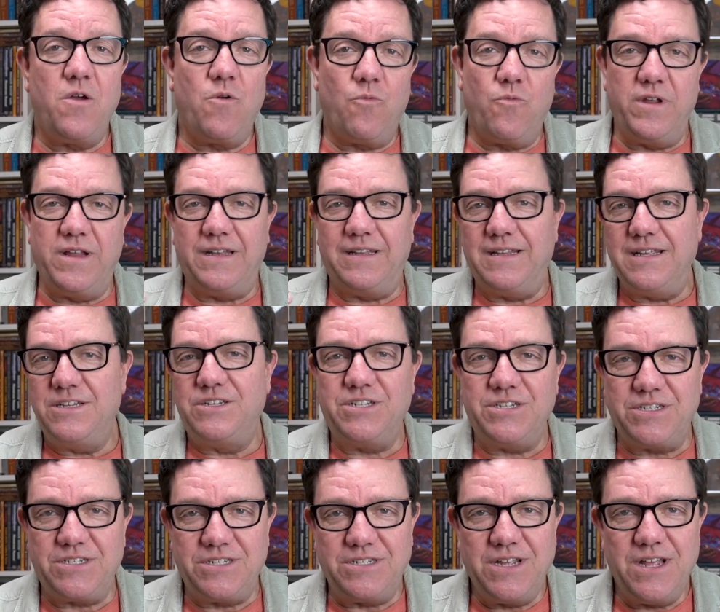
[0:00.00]

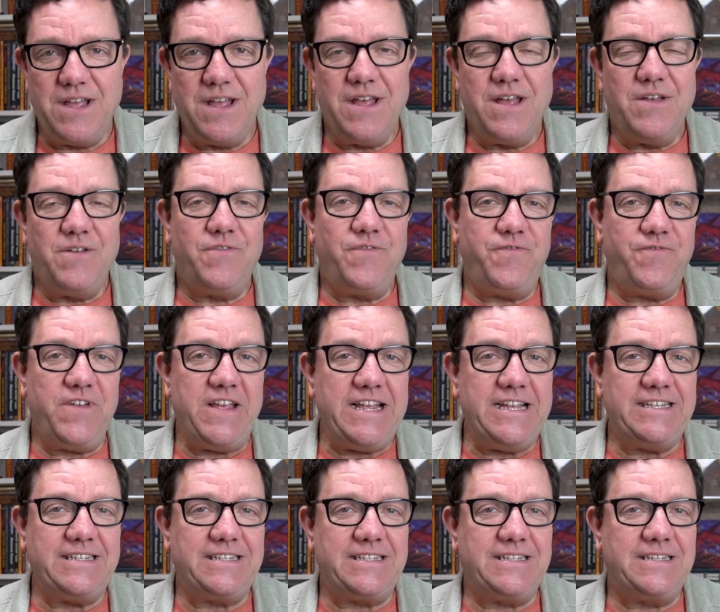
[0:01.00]
religious
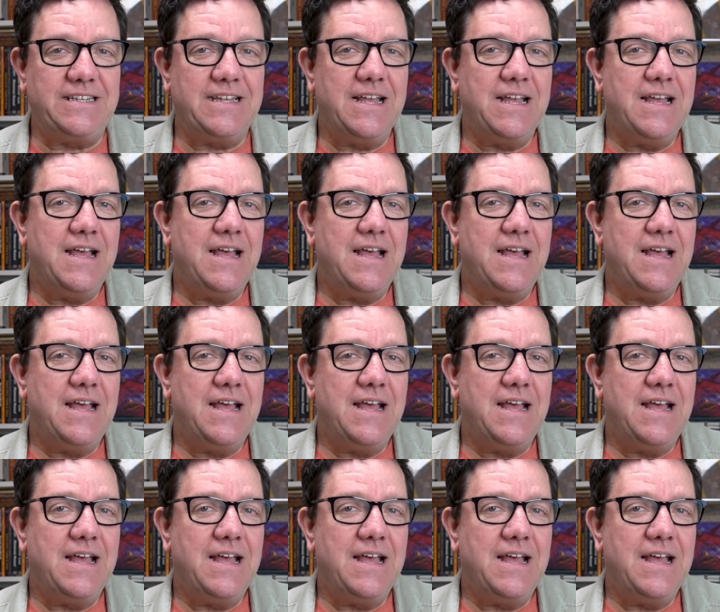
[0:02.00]
feasts.